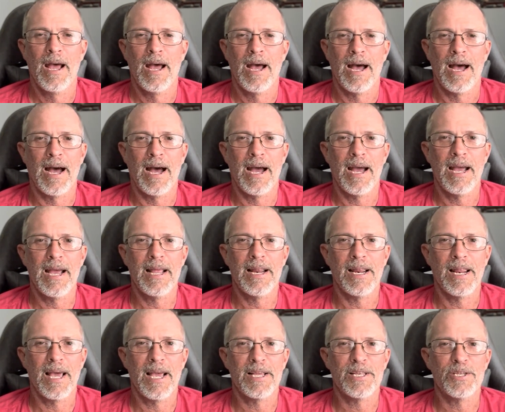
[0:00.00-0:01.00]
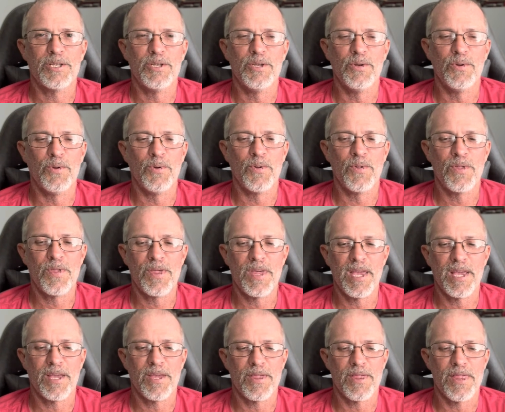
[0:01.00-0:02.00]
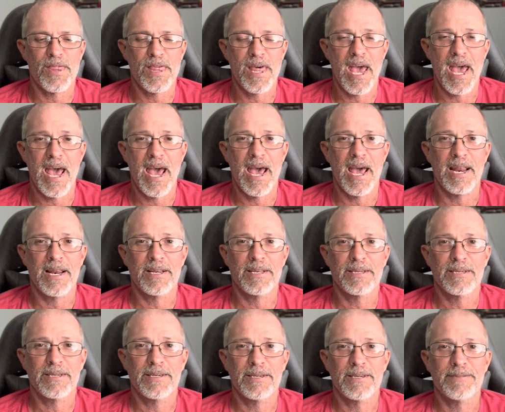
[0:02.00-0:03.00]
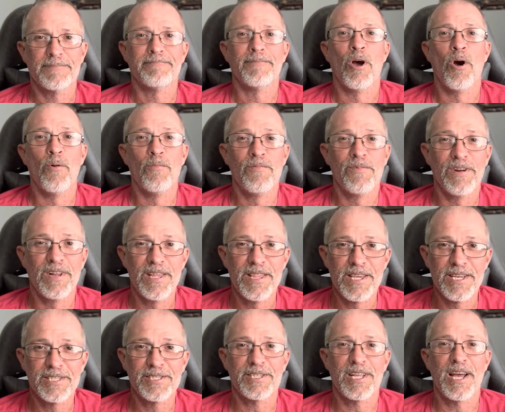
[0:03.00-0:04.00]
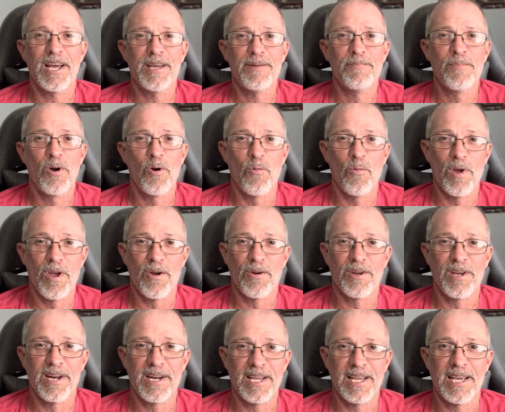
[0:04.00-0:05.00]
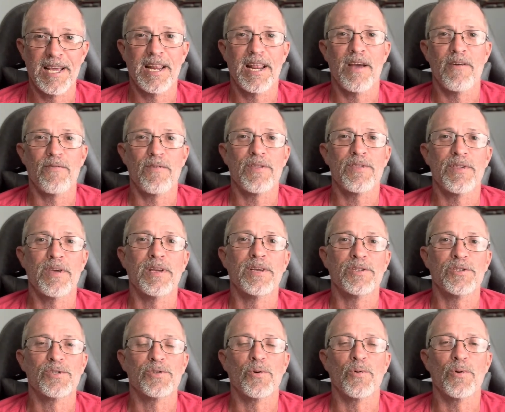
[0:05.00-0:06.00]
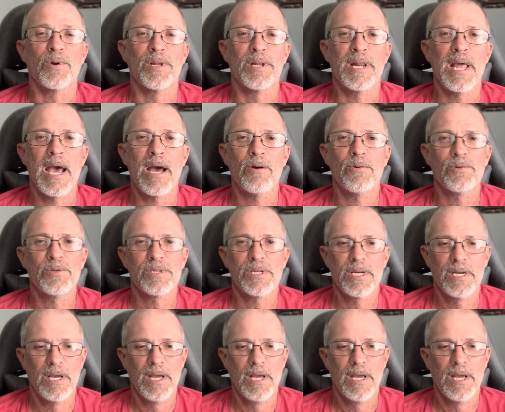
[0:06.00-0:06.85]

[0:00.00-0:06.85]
I like to think that hopefully this time we are going to get everything sorted out.